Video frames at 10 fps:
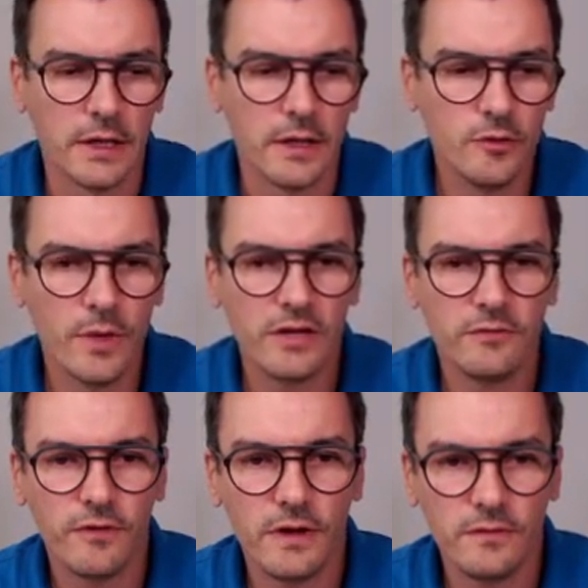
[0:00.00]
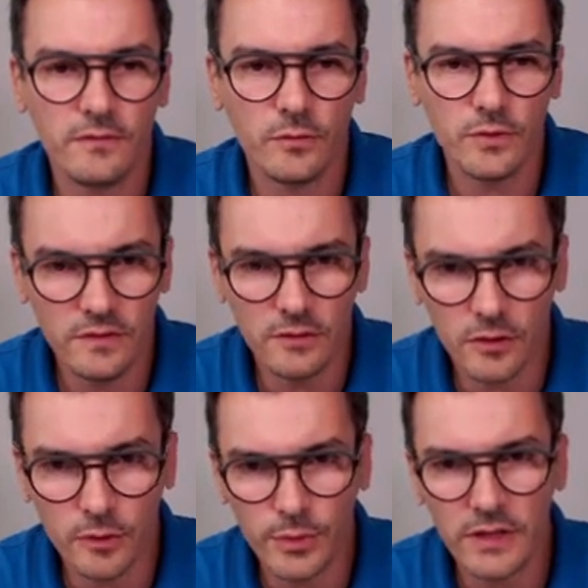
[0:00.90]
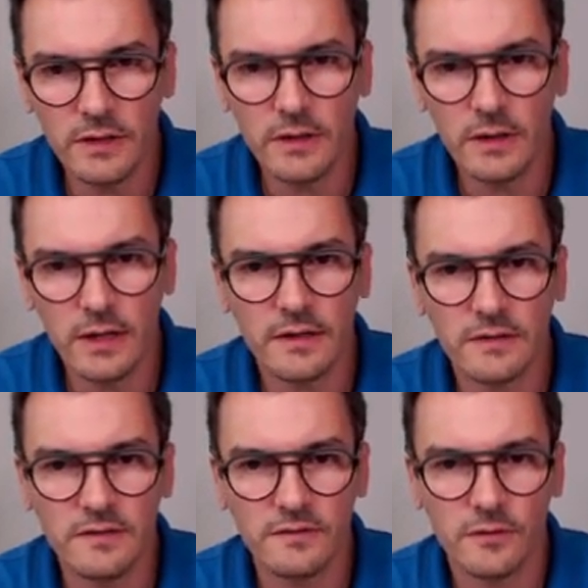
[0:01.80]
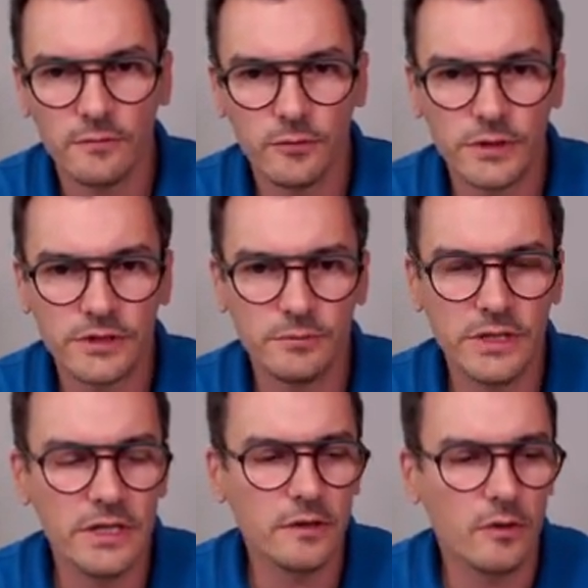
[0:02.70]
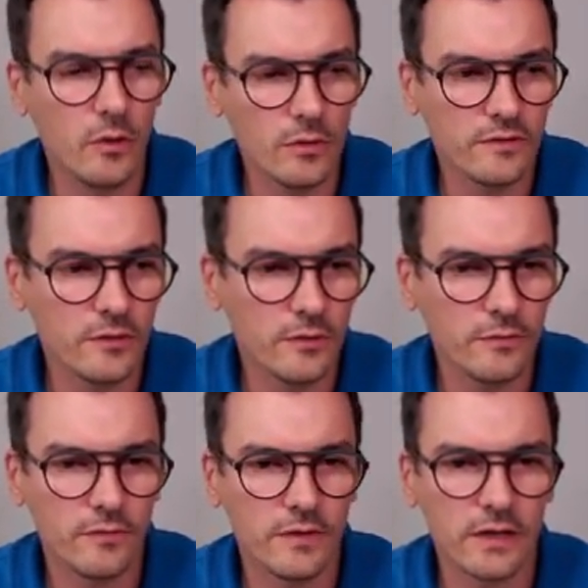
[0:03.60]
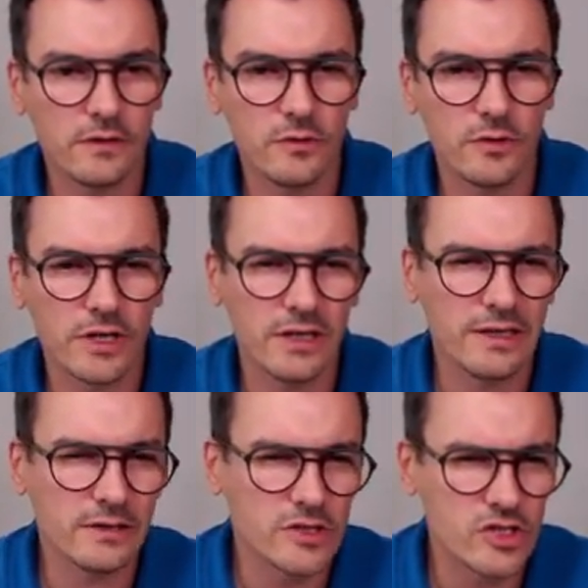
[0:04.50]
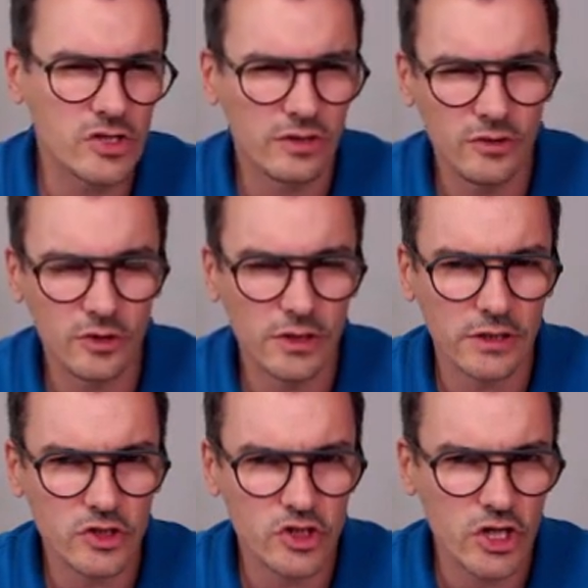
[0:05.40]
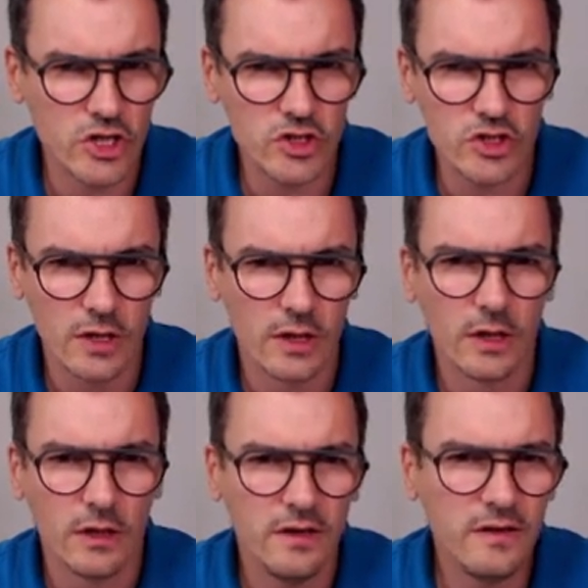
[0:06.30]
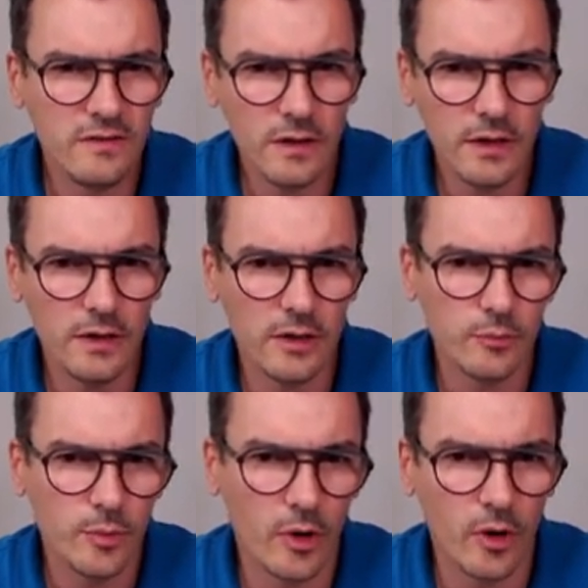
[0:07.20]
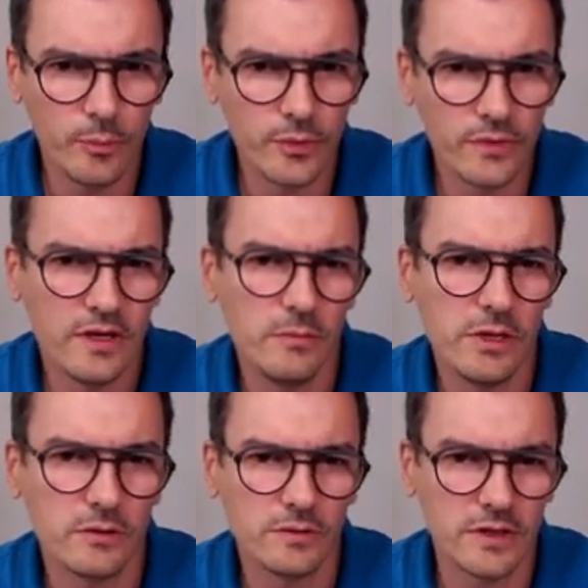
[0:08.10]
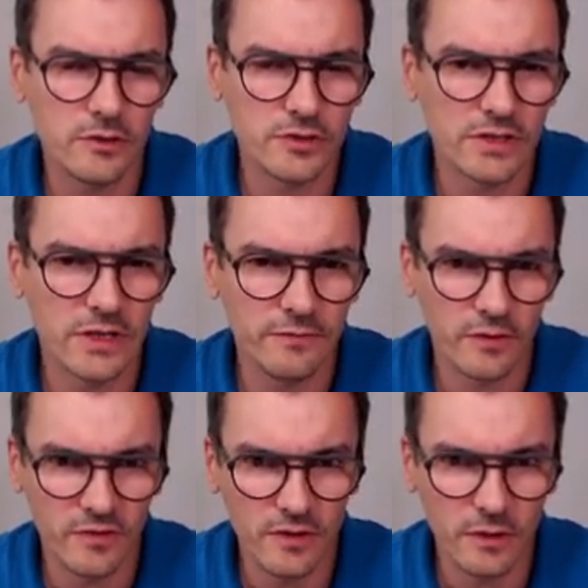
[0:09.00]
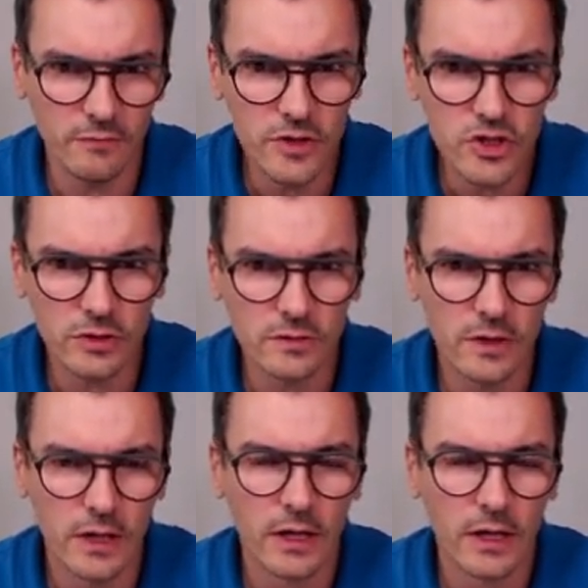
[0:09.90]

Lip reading: You might face within your company legacy softwares, meaning old stuff that you cannot change easily or put them in containers and have something efficient.